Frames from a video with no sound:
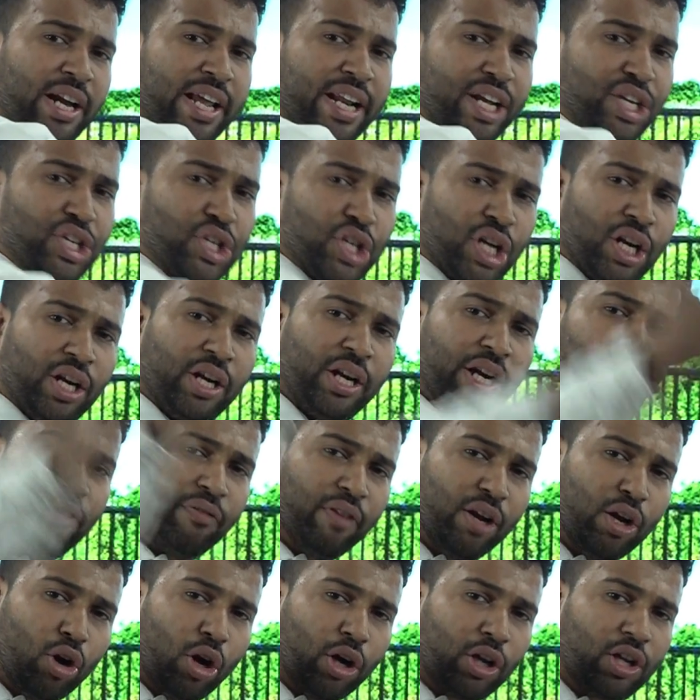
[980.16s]
direction, it
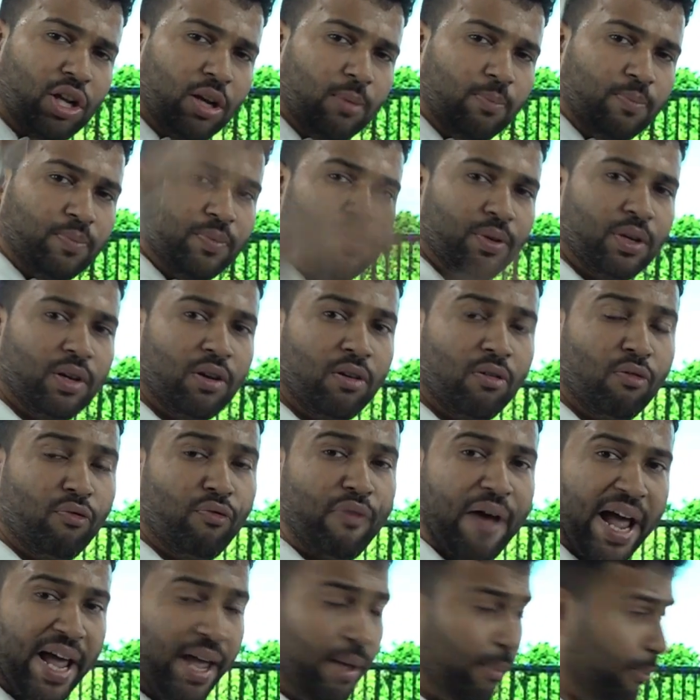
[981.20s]
will not come.
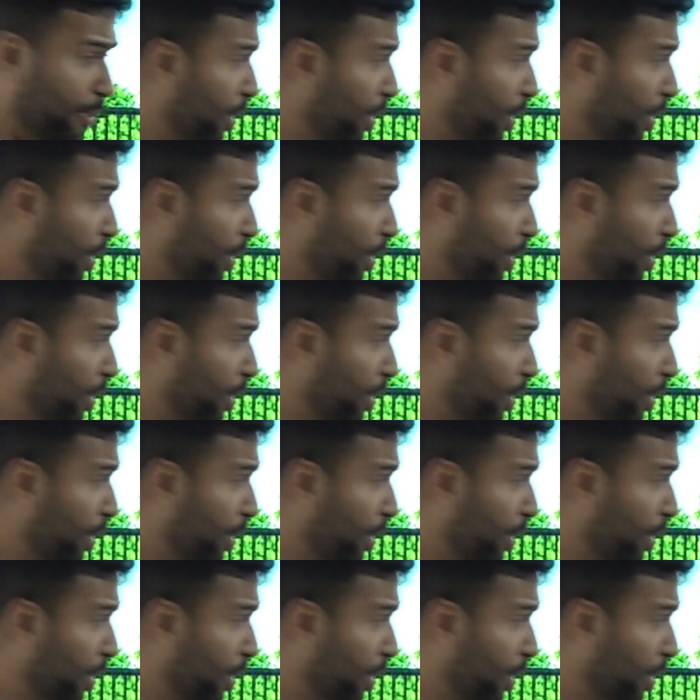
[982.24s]
Why?